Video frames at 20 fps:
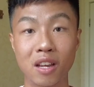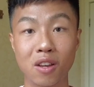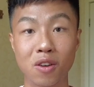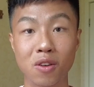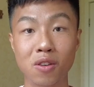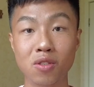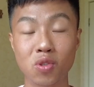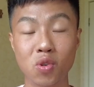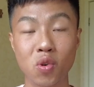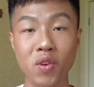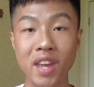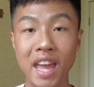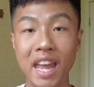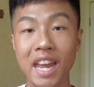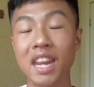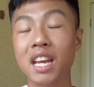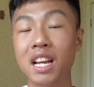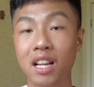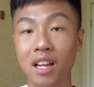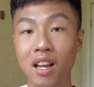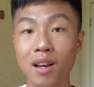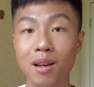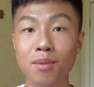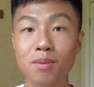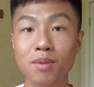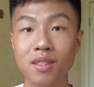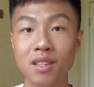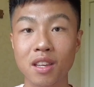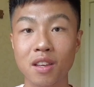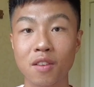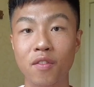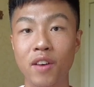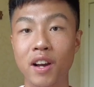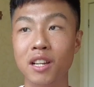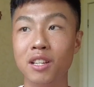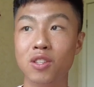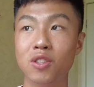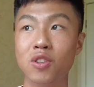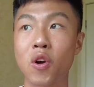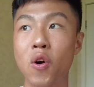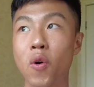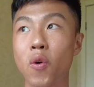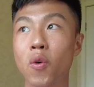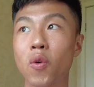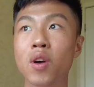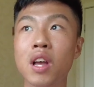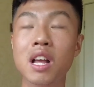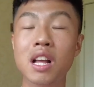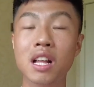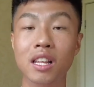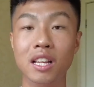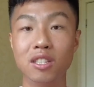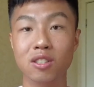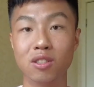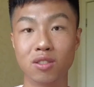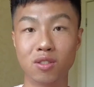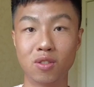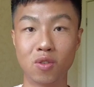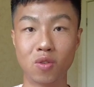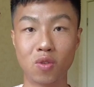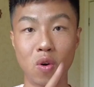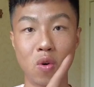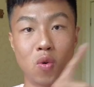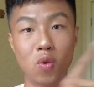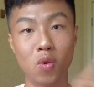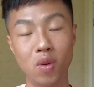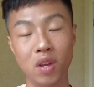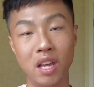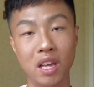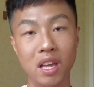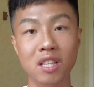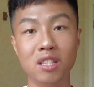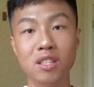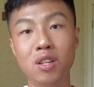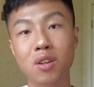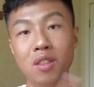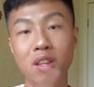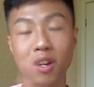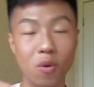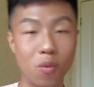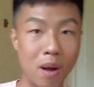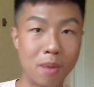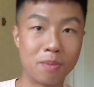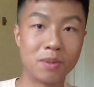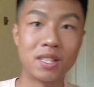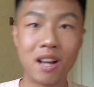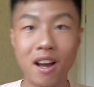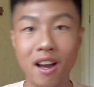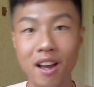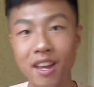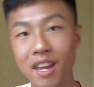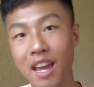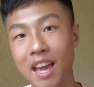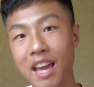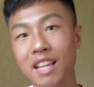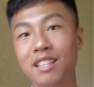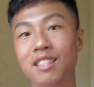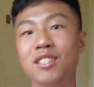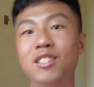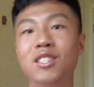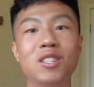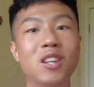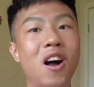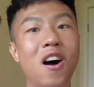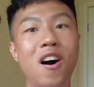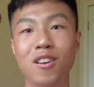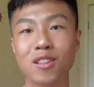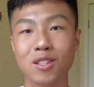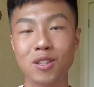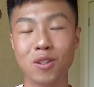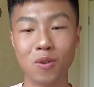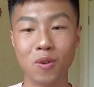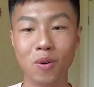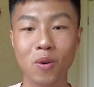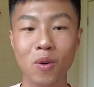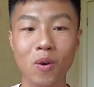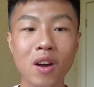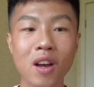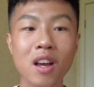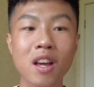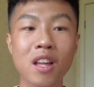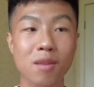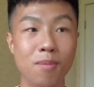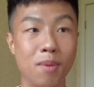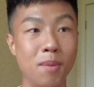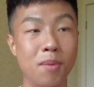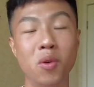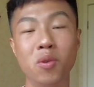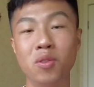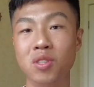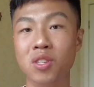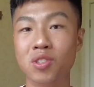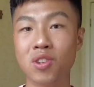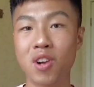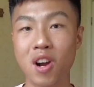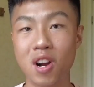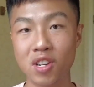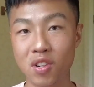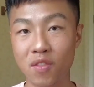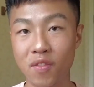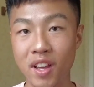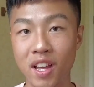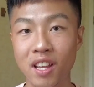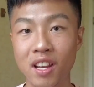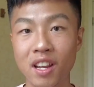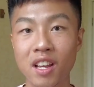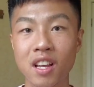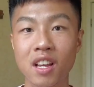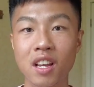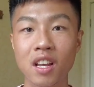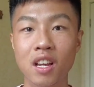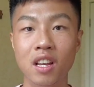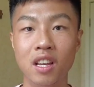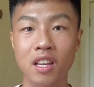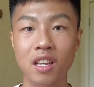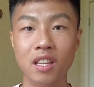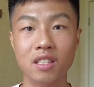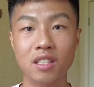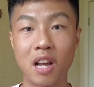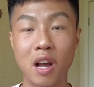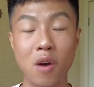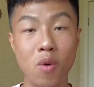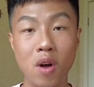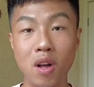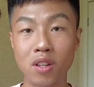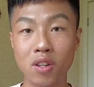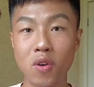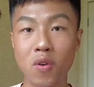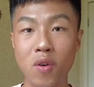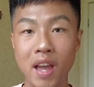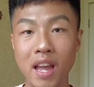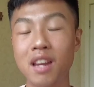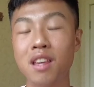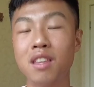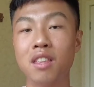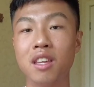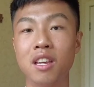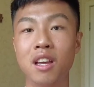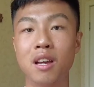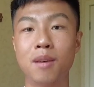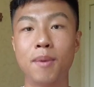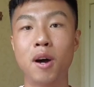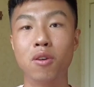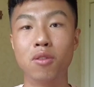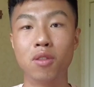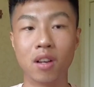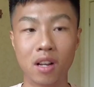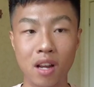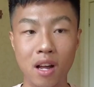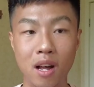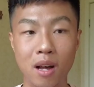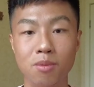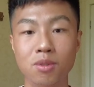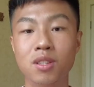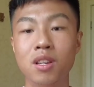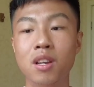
couldn't join any clubs if I don't like just go into their website and talk to people who's in charge of it. And I won't know anything about the clubs.